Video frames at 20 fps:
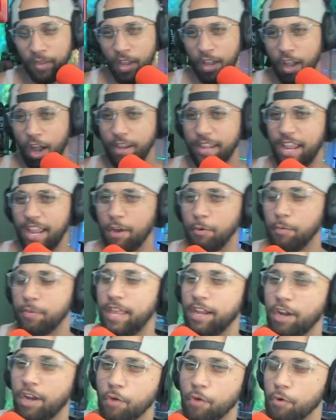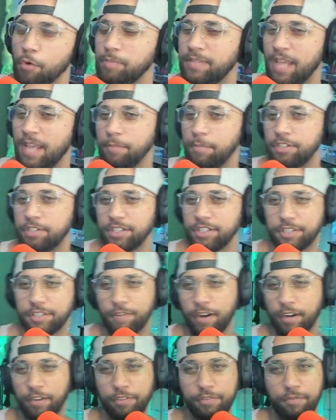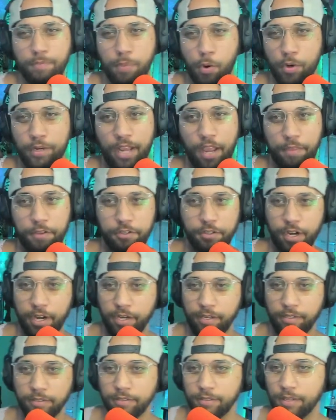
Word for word: oh yeah, when they go room temperature, just fucking pour it down the drain.